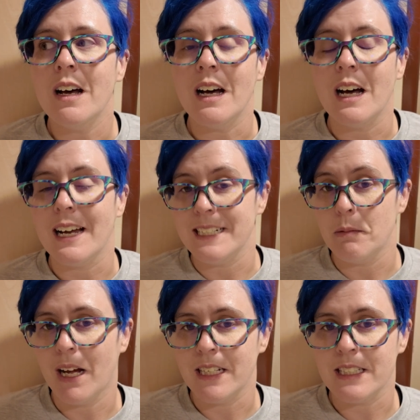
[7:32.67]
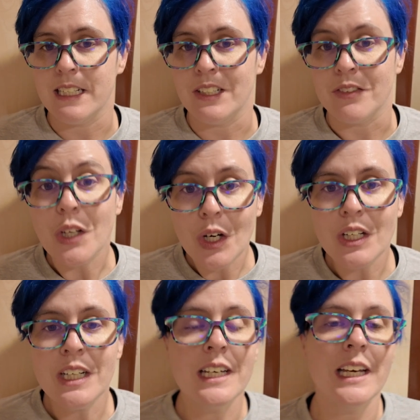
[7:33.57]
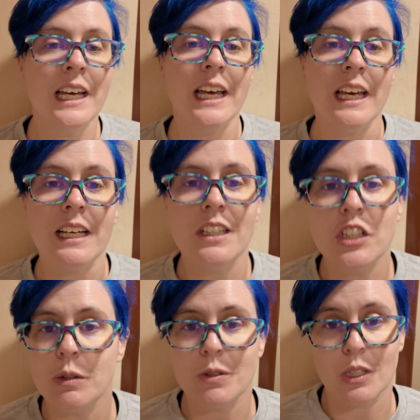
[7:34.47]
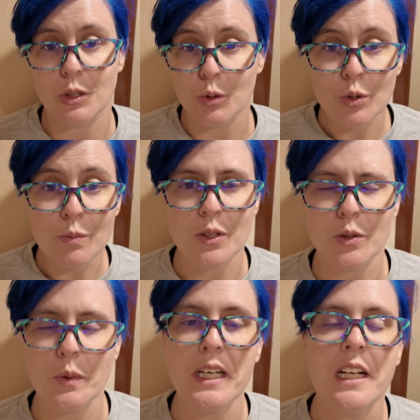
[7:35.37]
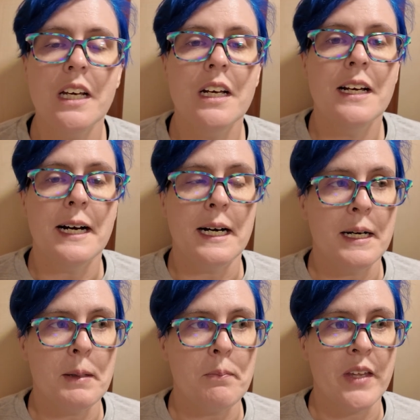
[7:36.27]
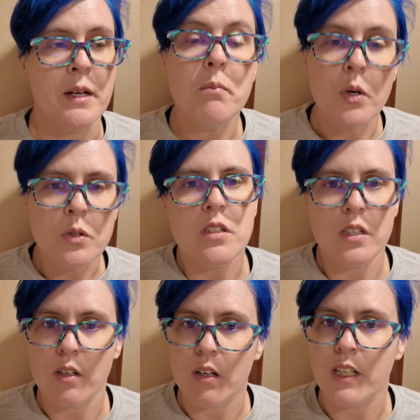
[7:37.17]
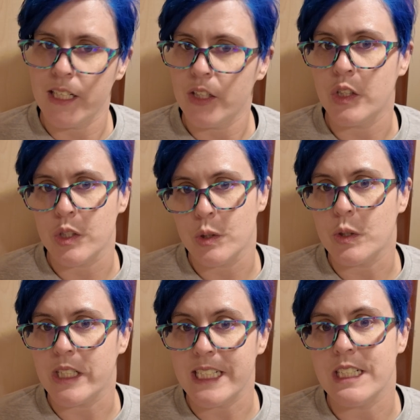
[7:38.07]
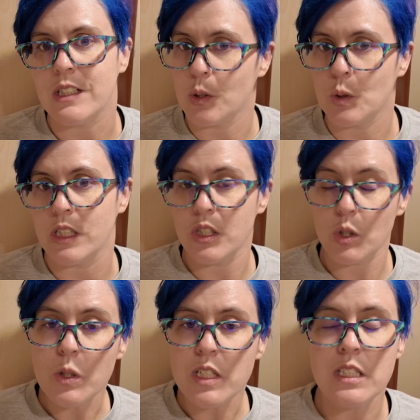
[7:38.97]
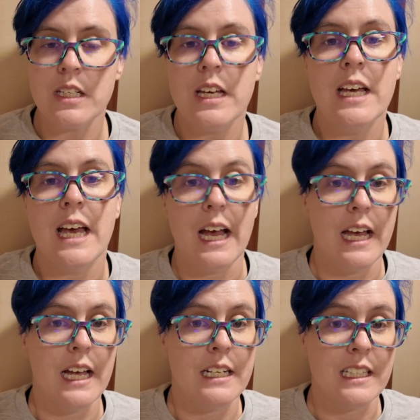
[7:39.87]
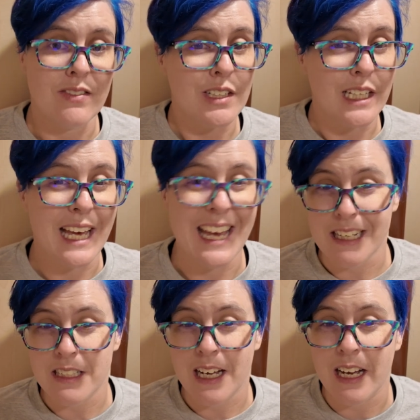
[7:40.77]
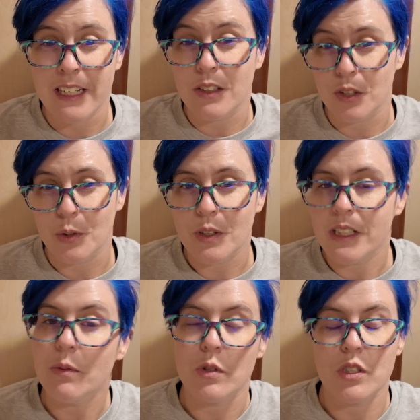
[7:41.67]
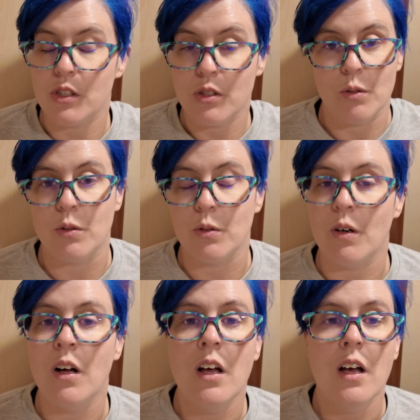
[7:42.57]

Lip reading: I did buy a skein of yarn, and she was also super sweet. And most of the yarn in her store is locally sourced and even like hand dyed locally, which is so cool.